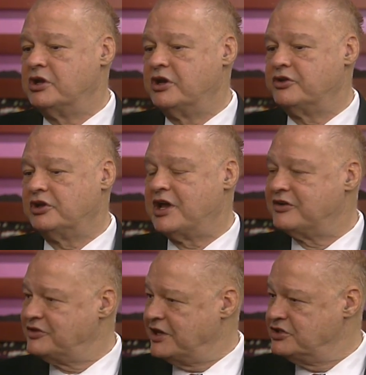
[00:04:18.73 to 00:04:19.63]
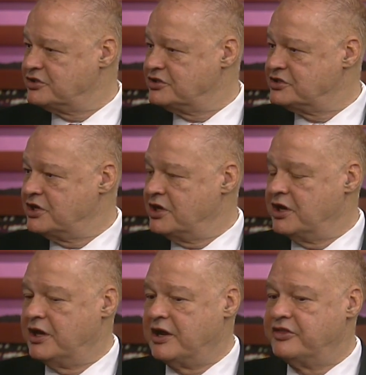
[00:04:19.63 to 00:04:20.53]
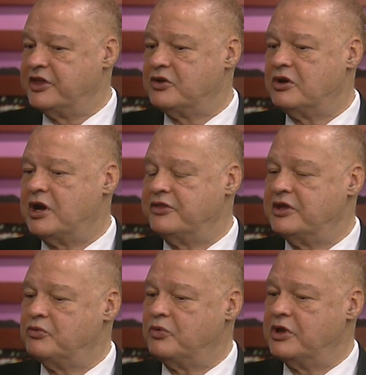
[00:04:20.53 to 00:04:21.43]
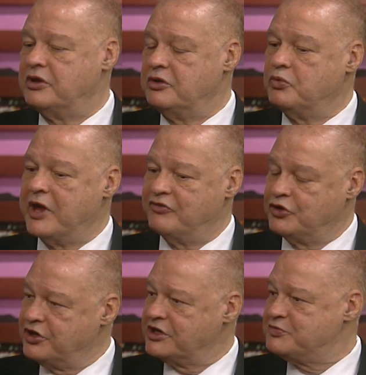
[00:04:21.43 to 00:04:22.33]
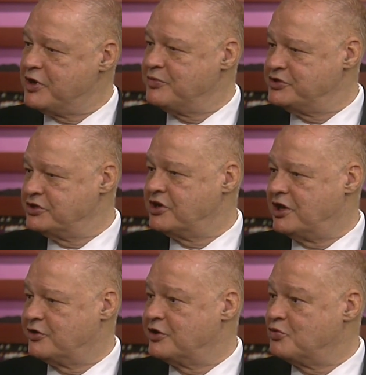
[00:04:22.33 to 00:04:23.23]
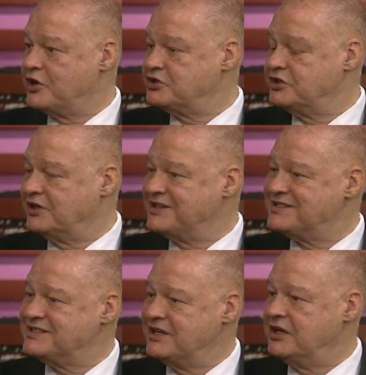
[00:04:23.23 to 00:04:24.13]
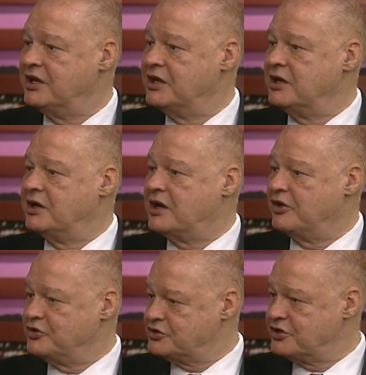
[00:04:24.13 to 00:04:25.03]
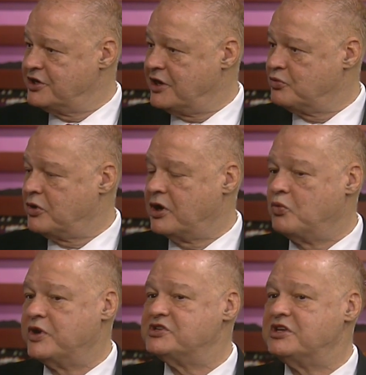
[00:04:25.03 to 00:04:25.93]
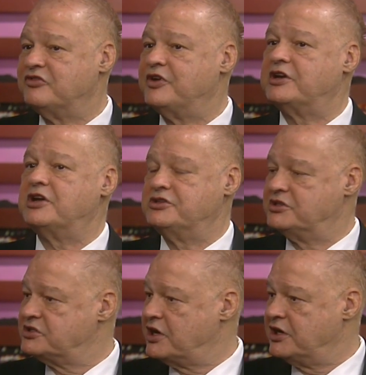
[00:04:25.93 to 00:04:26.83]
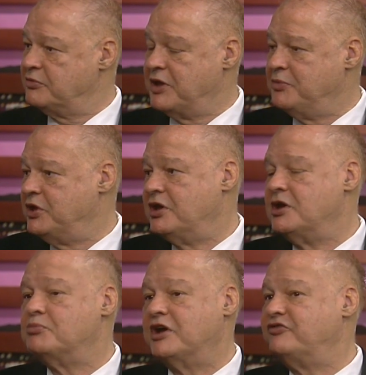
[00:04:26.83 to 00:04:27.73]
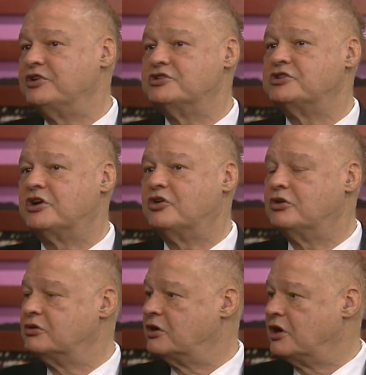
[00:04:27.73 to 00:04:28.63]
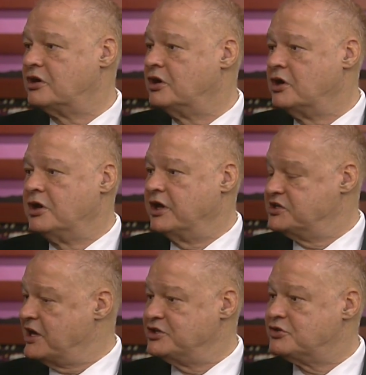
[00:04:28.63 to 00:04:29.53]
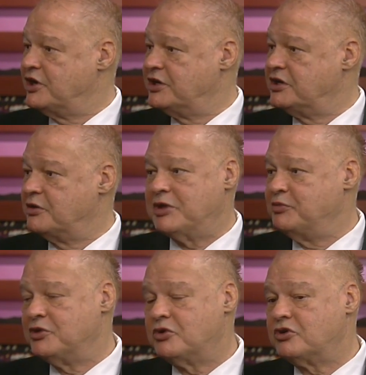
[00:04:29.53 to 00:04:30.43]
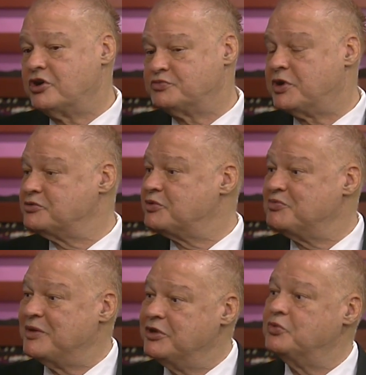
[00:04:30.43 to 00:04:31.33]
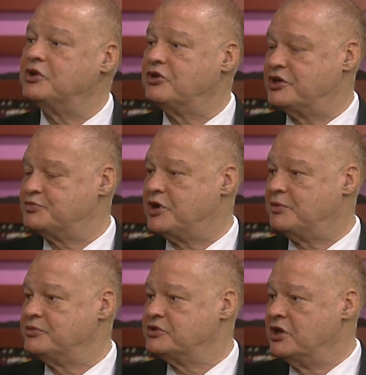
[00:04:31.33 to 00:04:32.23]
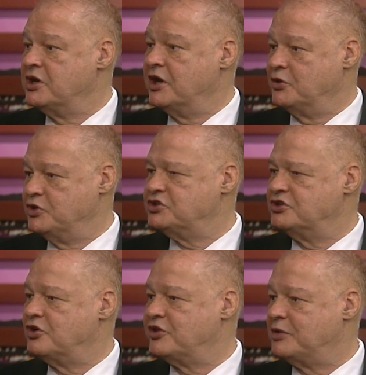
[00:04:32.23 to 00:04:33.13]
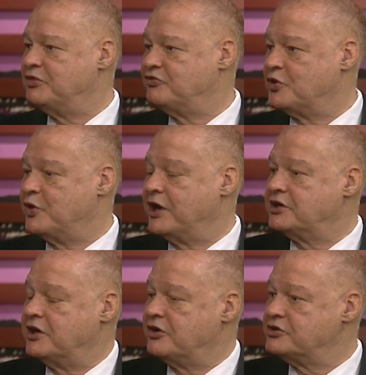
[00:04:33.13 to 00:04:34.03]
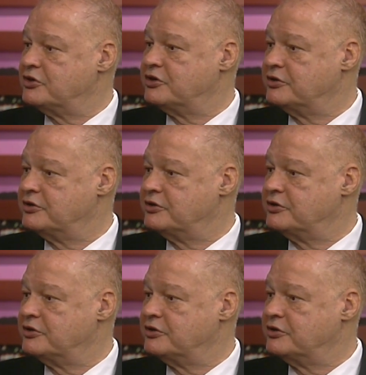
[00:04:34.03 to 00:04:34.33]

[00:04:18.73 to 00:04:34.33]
uh, there are a lot of dangers. And I think, I think we have good experiments in Colorado and Washington. Let's see how those turn out. What is the effect on society? Maybe my fears are are exaggerated, and maybe it won't cause problems, but maybe it will cause problems, and we should know that before we act in Arizona. We